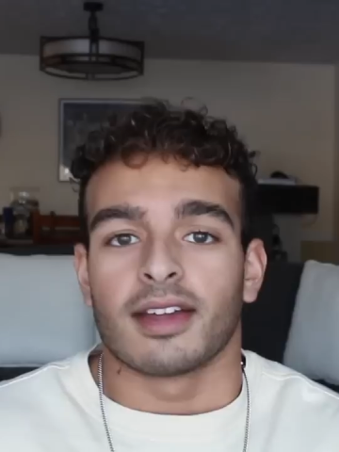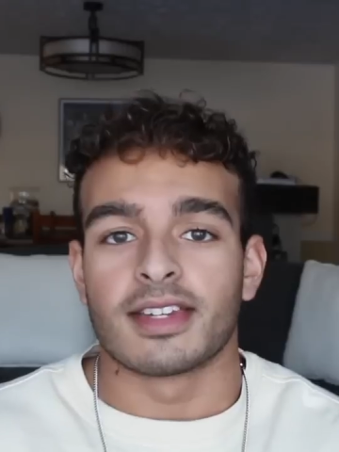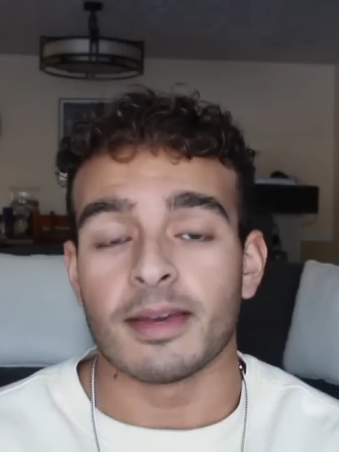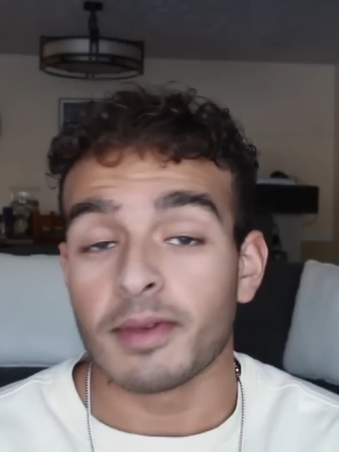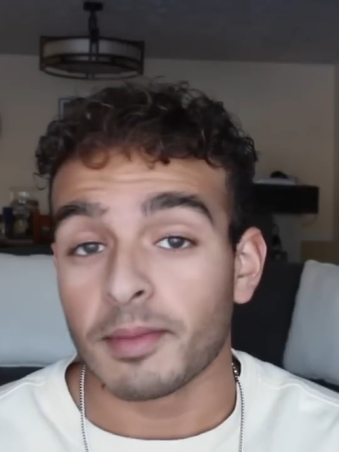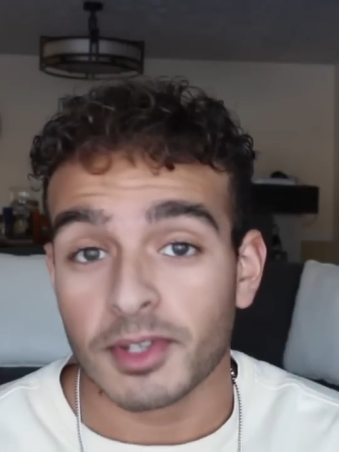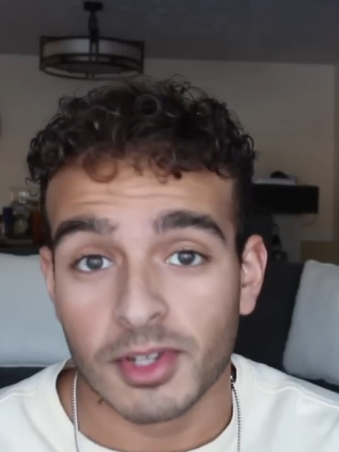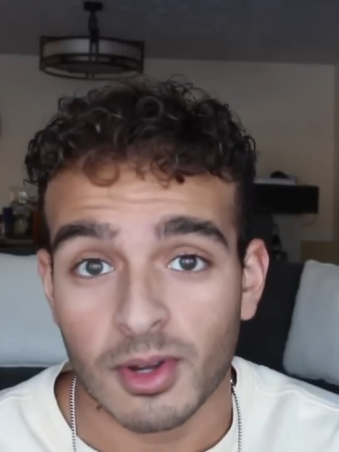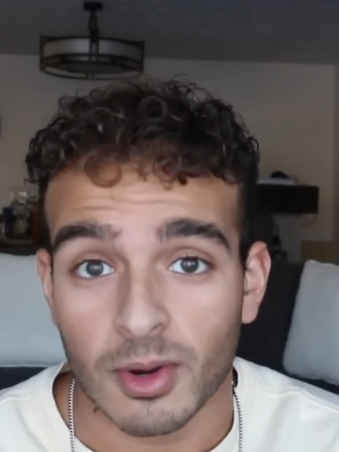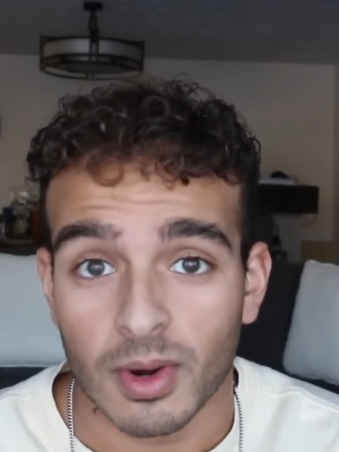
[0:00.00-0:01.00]
Tip number
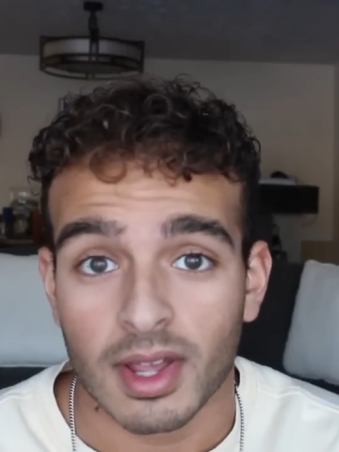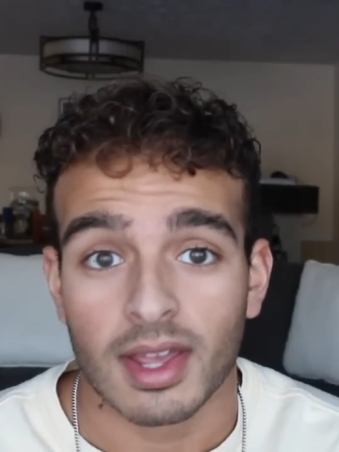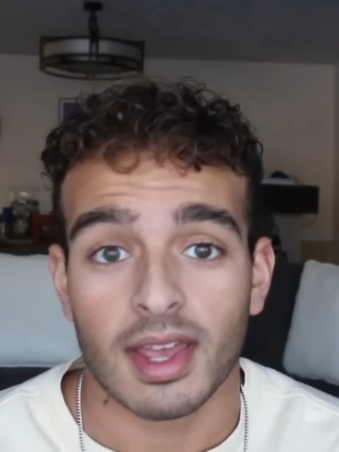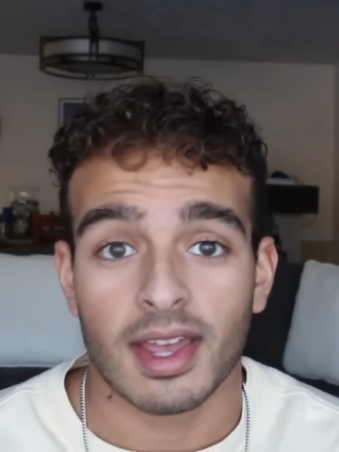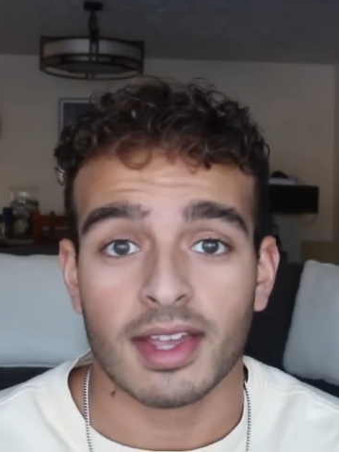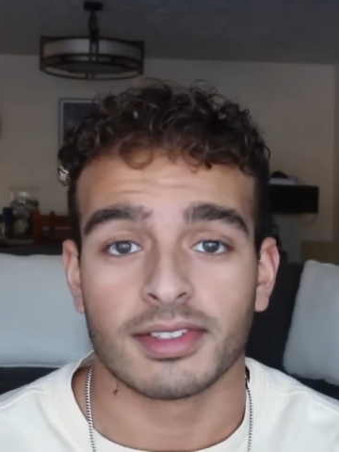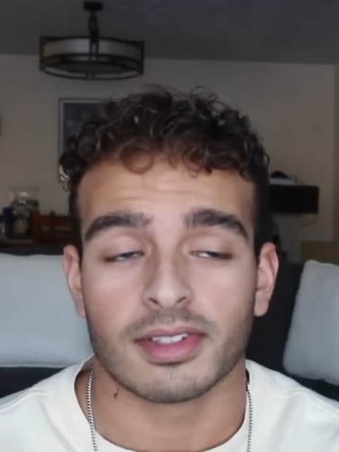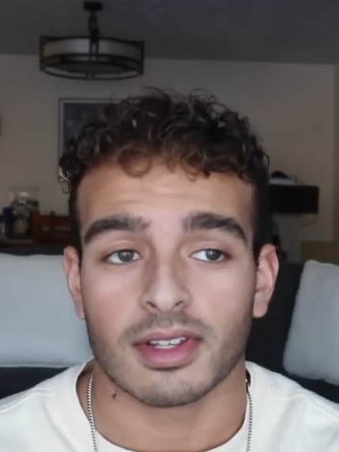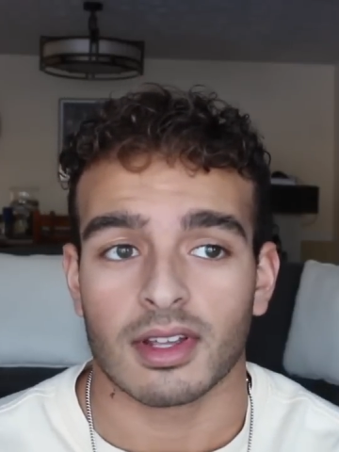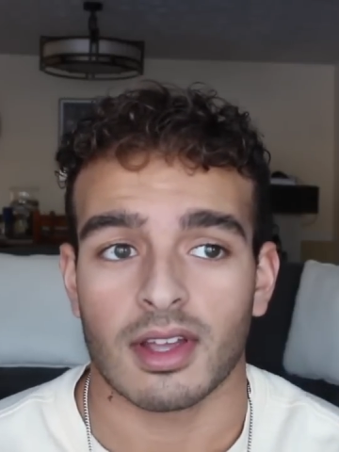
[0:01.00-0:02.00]
2
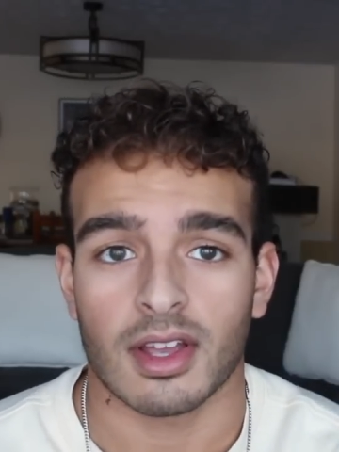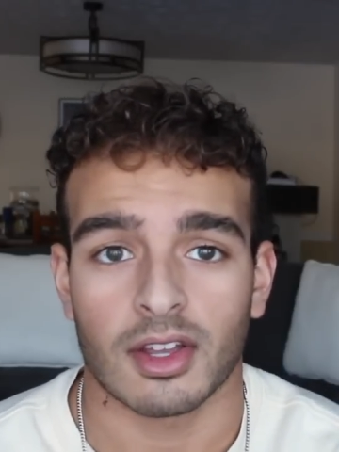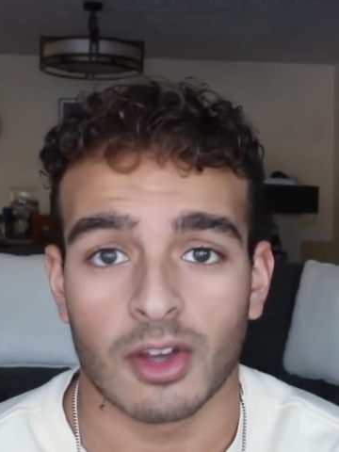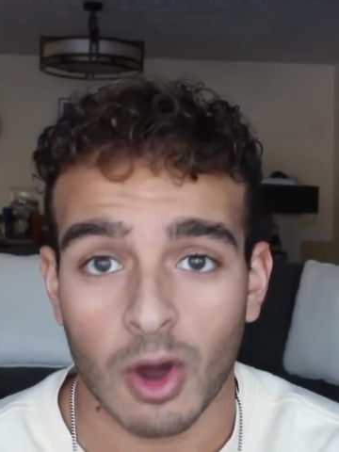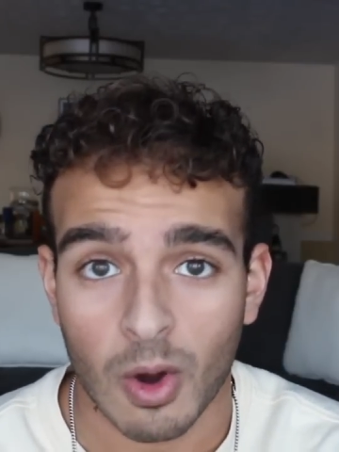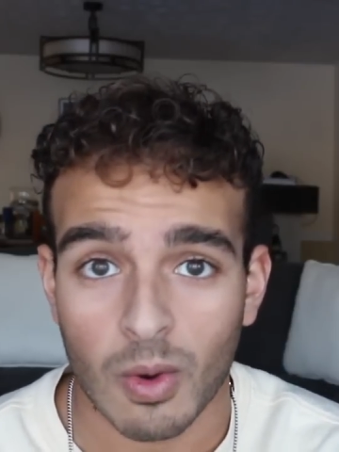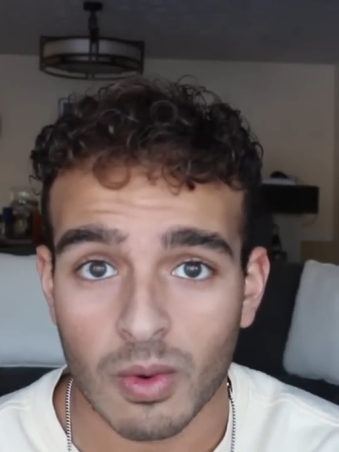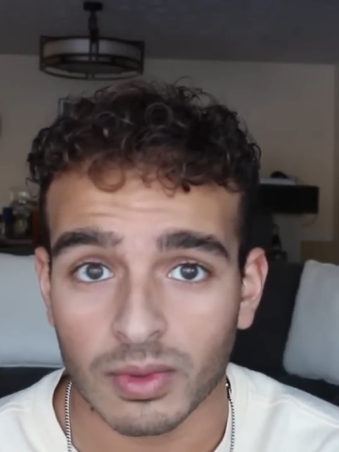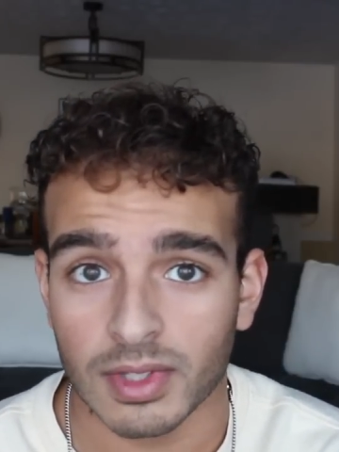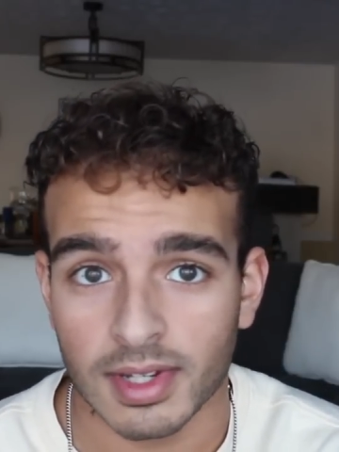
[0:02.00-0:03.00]
is
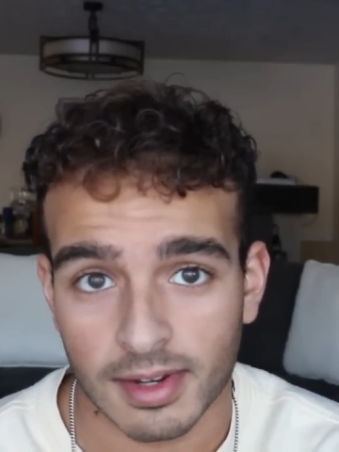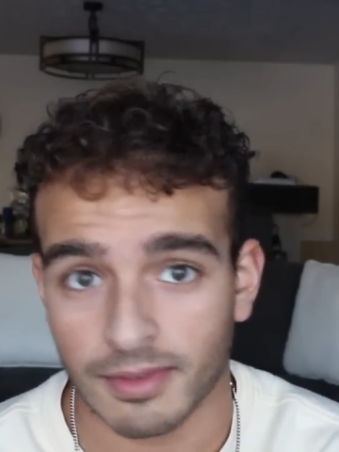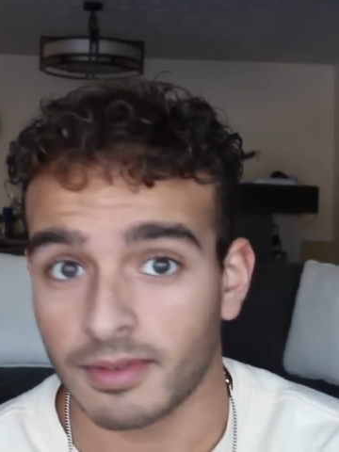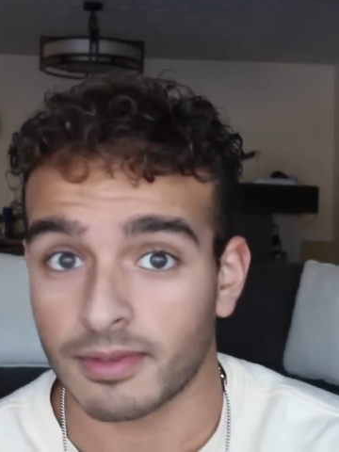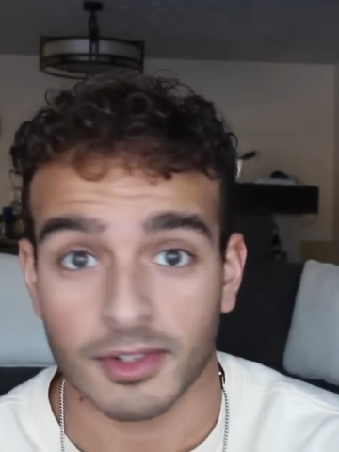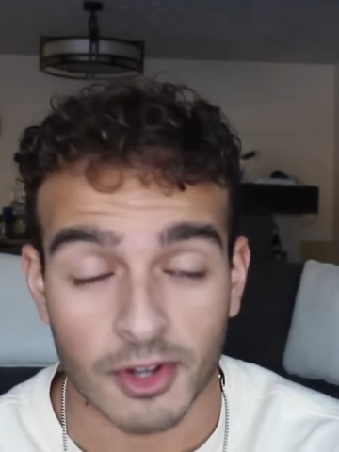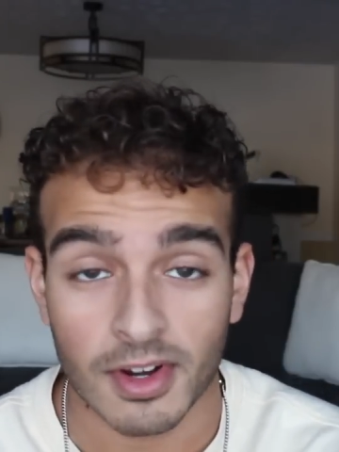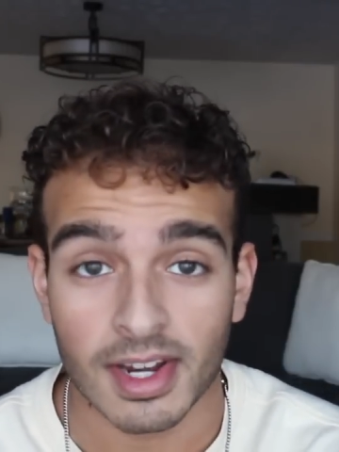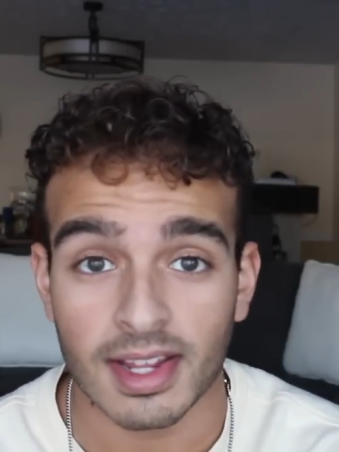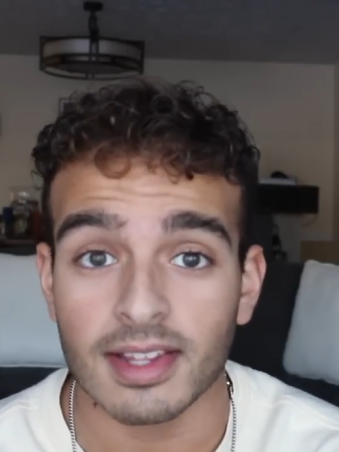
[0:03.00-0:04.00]
go to different
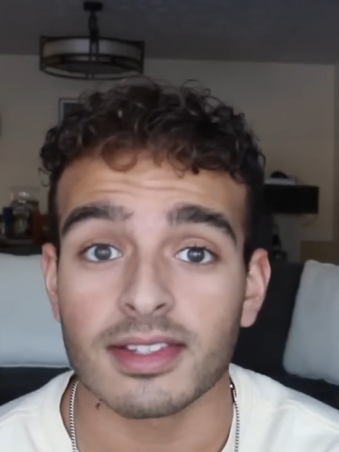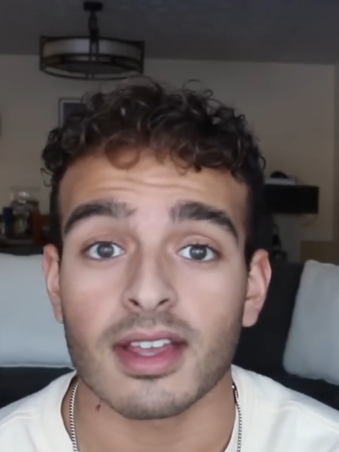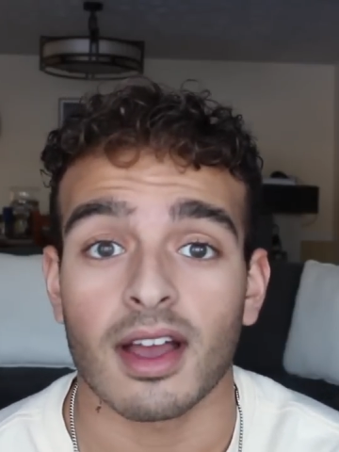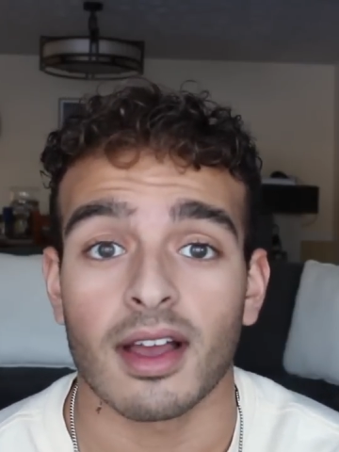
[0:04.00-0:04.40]
fraternities.